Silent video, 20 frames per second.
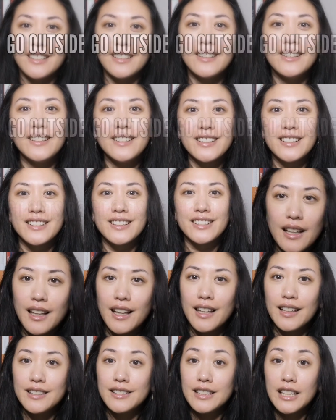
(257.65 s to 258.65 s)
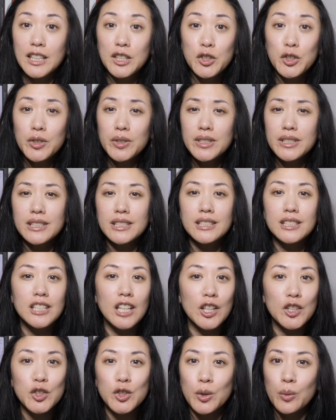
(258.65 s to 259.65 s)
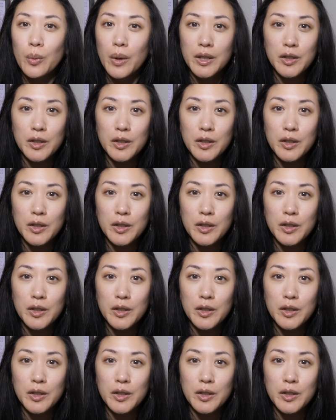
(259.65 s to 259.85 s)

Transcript: Oh, nature is such a